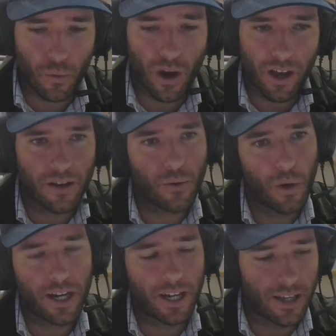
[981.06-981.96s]
quite
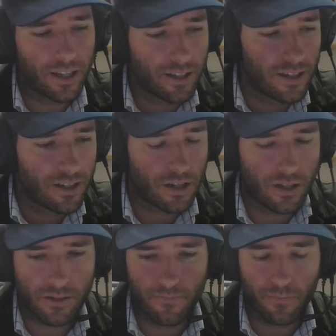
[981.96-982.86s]
quickly,
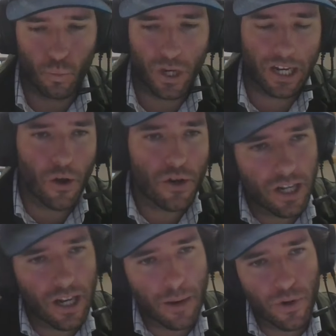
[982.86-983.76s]
because we closed the
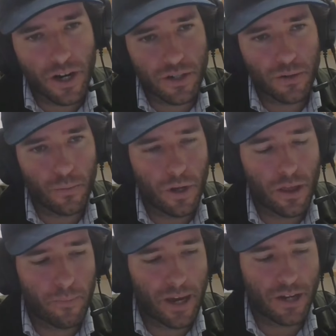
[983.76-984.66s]
collaboration
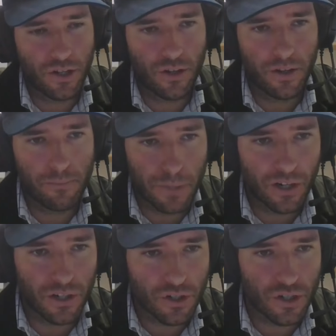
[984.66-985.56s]
with Pacha in
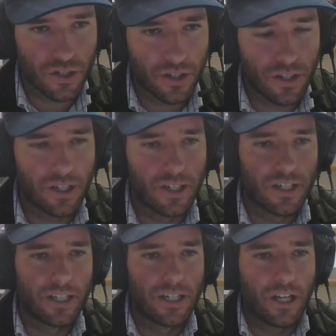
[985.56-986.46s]
March,
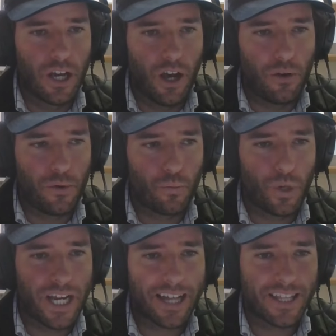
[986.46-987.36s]
and
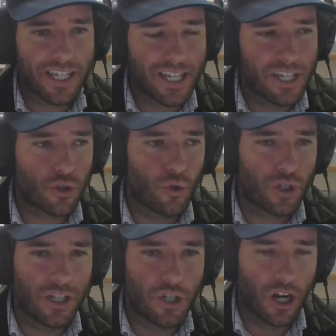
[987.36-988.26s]
we had this in stores
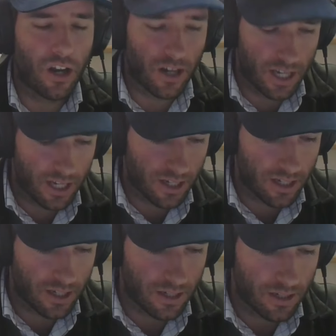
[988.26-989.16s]
in July.
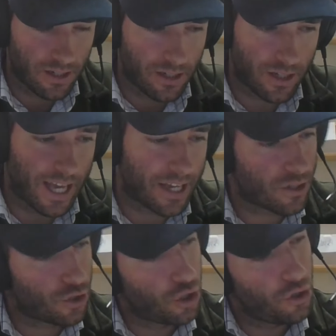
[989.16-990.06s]
So that's